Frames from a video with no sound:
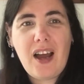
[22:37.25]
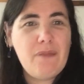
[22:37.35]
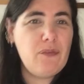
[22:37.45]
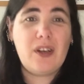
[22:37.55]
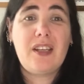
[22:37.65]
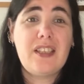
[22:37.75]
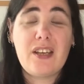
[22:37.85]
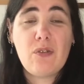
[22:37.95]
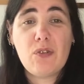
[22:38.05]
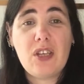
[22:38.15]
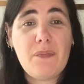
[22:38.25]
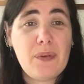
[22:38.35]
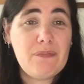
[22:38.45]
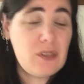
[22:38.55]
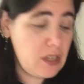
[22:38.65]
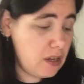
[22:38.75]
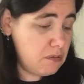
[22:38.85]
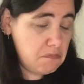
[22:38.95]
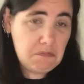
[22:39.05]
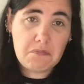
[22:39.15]
I'm not gonna stay caught up, so
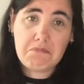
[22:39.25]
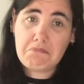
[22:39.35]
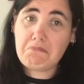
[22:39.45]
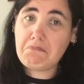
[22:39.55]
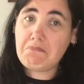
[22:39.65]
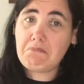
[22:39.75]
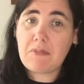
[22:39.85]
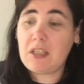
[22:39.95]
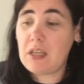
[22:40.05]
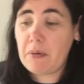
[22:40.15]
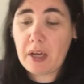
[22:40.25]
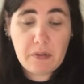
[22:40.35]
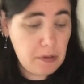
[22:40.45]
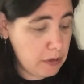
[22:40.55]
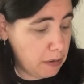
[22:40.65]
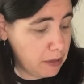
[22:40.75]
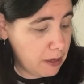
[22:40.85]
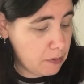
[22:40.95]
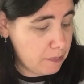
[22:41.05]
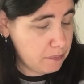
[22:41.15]
that's how we're going to go with
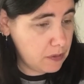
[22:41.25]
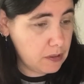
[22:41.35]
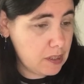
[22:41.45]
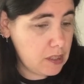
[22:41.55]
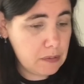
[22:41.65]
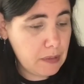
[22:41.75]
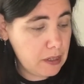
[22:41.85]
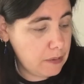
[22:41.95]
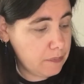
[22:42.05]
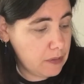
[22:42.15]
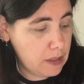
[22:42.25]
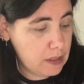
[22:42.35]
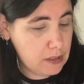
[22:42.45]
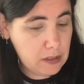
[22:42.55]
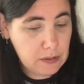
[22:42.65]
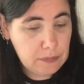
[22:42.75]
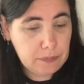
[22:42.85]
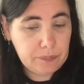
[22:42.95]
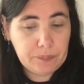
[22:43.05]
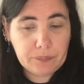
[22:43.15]
that one. It doesn't matter. It's
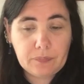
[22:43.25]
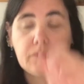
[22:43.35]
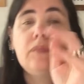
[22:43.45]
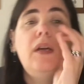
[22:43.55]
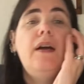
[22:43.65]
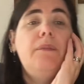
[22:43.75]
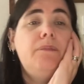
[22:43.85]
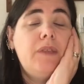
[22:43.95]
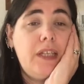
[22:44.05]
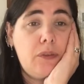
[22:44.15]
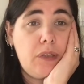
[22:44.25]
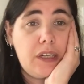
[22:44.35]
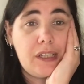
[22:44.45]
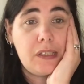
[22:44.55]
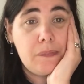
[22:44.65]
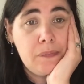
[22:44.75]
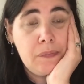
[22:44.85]
it is what it is.